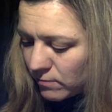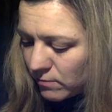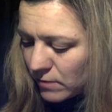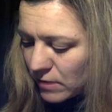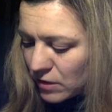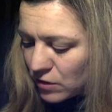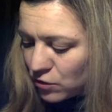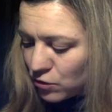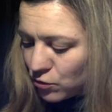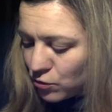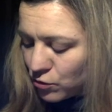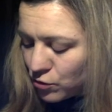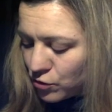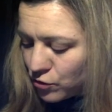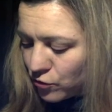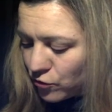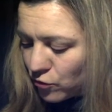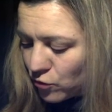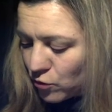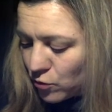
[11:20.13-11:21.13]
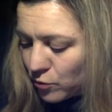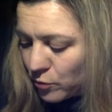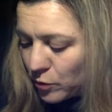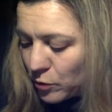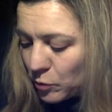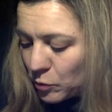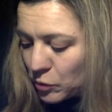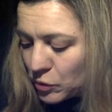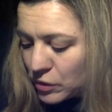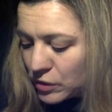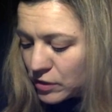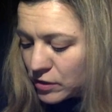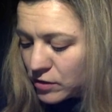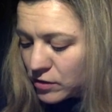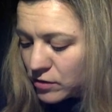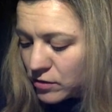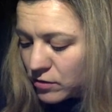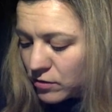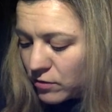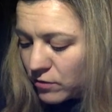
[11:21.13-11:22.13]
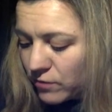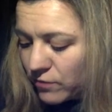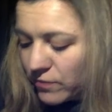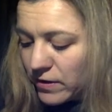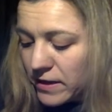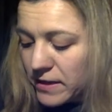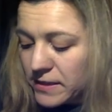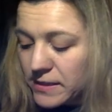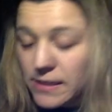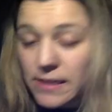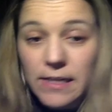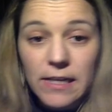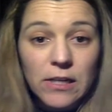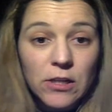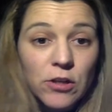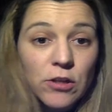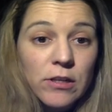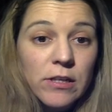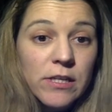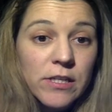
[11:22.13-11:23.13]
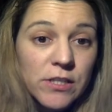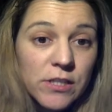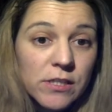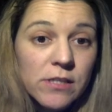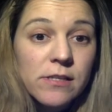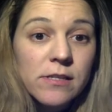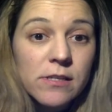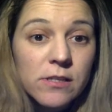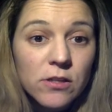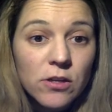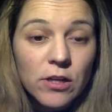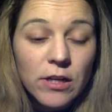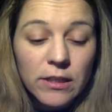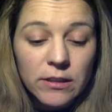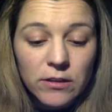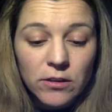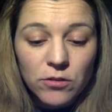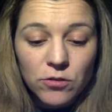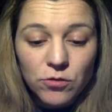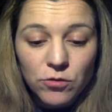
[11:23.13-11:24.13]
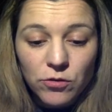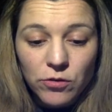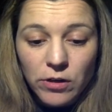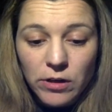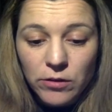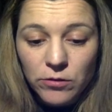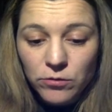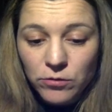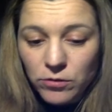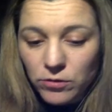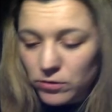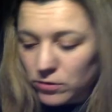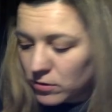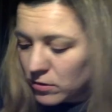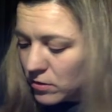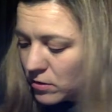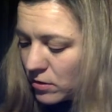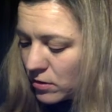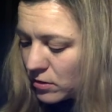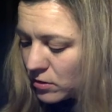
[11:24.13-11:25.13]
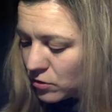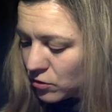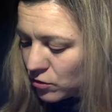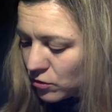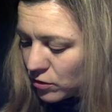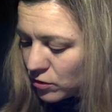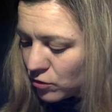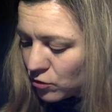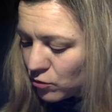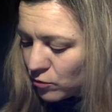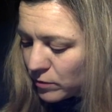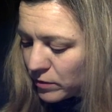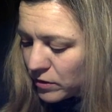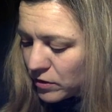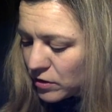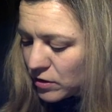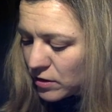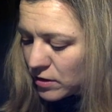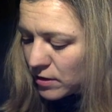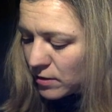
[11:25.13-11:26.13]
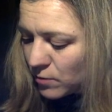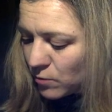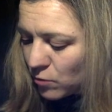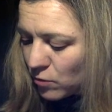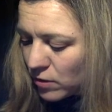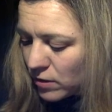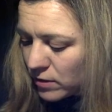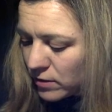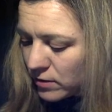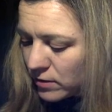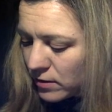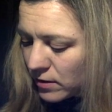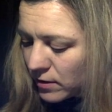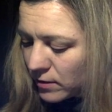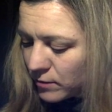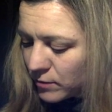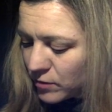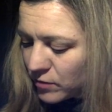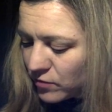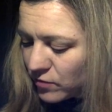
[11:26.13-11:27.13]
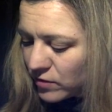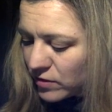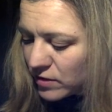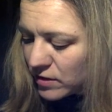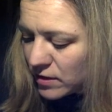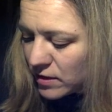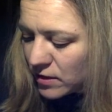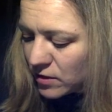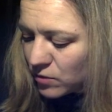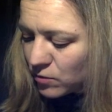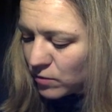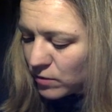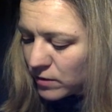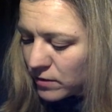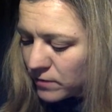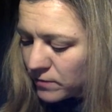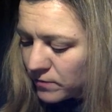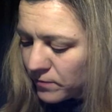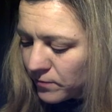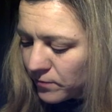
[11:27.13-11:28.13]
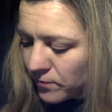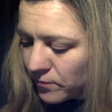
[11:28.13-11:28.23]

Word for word: my source for purposes of AC calculations is connected to ground so this will be GM1 times VGS1